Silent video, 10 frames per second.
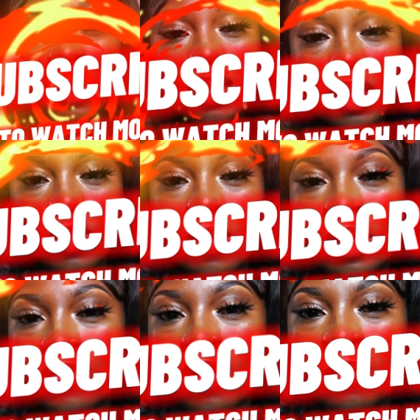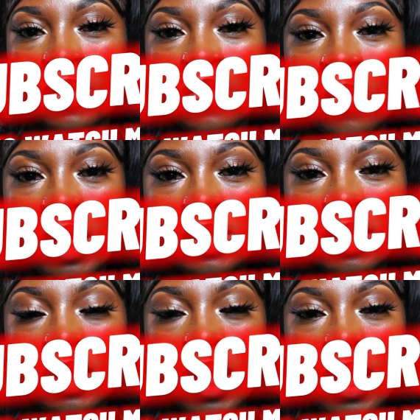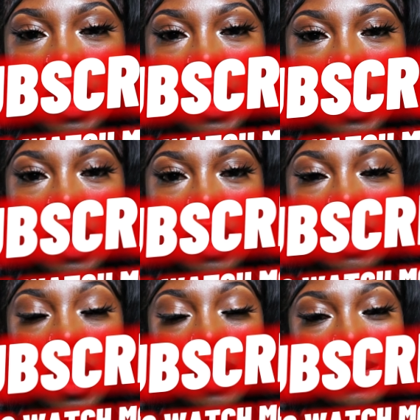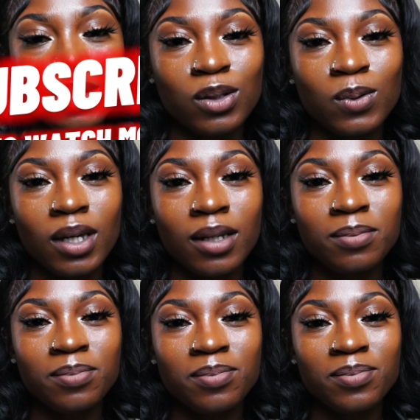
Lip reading: Thank you guys very much for watching, and I'll see you again.